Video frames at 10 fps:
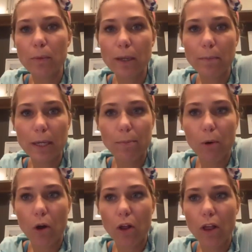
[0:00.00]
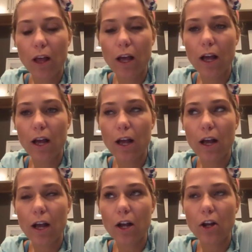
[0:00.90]
people,
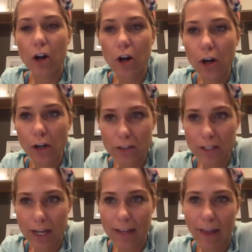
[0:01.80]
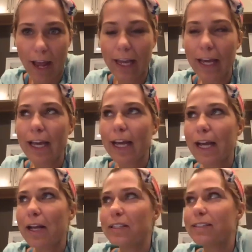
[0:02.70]
curse and like
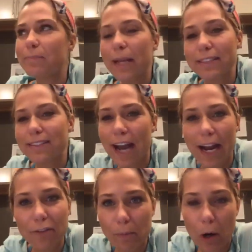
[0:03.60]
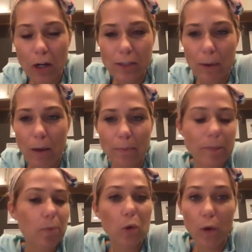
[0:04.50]
make snide remarks about
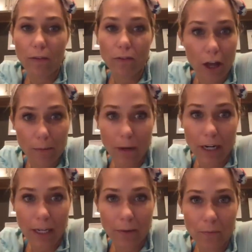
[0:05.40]
people who have a lot of money.